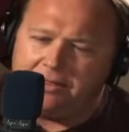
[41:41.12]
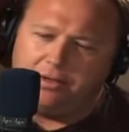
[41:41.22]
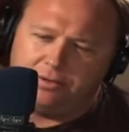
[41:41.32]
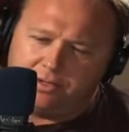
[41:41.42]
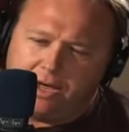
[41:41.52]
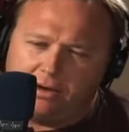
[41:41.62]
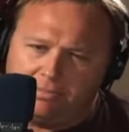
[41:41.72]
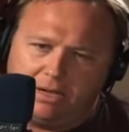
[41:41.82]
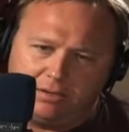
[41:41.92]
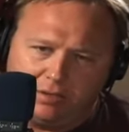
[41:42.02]
had those
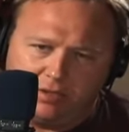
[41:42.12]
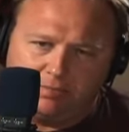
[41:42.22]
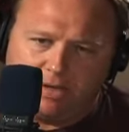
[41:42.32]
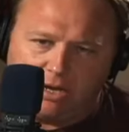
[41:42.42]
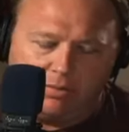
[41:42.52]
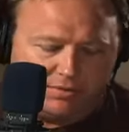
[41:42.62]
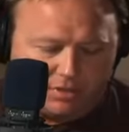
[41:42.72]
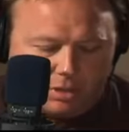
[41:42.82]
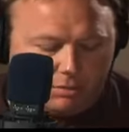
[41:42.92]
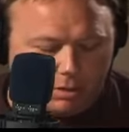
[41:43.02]
databases to begin
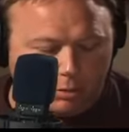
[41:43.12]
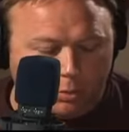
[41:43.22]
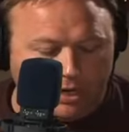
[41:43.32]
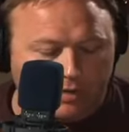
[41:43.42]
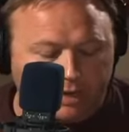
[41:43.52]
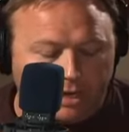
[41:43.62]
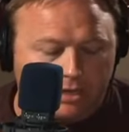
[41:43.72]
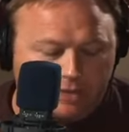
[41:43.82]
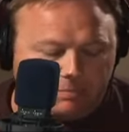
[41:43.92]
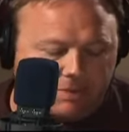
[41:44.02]
with, so we know the
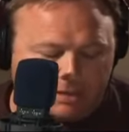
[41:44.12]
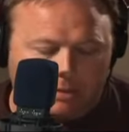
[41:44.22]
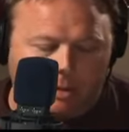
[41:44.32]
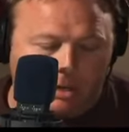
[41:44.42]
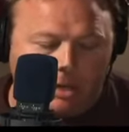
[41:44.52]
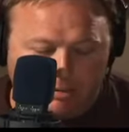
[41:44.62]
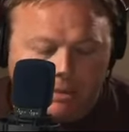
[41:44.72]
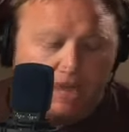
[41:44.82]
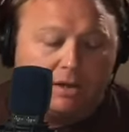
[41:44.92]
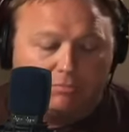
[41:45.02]
NSA picked it all
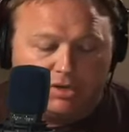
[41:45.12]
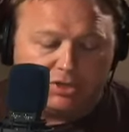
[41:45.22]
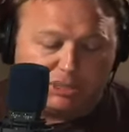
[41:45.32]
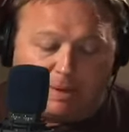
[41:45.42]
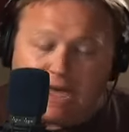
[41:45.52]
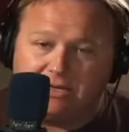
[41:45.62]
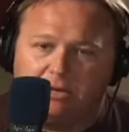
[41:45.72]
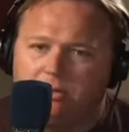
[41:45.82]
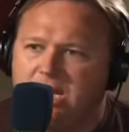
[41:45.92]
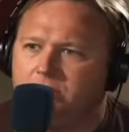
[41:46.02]
up. Bush
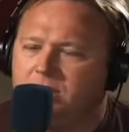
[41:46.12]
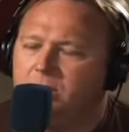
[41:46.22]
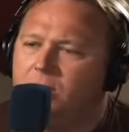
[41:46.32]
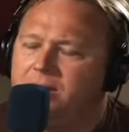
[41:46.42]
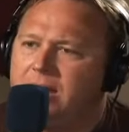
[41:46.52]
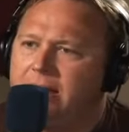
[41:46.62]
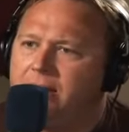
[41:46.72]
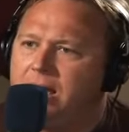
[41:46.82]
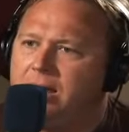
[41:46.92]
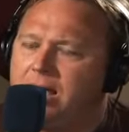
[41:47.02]
spiked it with
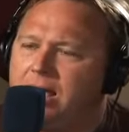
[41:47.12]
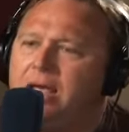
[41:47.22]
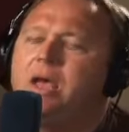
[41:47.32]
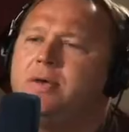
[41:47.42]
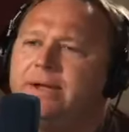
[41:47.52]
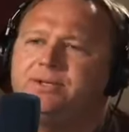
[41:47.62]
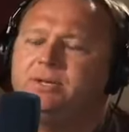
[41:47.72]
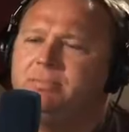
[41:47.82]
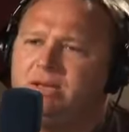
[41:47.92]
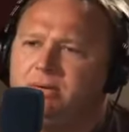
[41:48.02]
W199I.
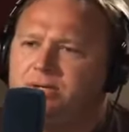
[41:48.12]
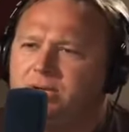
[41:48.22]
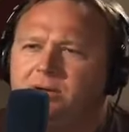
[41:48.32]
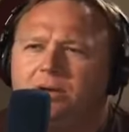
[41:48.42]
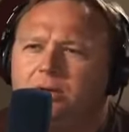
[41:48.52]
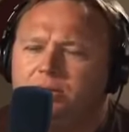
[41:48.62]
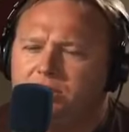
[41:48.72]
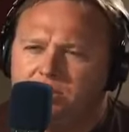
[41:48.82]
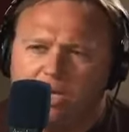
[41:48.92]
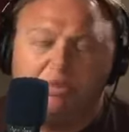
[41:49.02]
That's in BBC
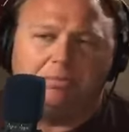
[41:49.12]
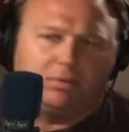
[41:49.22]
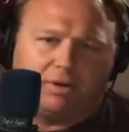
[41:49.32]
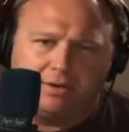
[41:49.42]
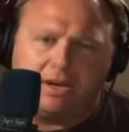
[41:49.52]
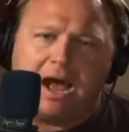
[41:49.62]
News, and still people are in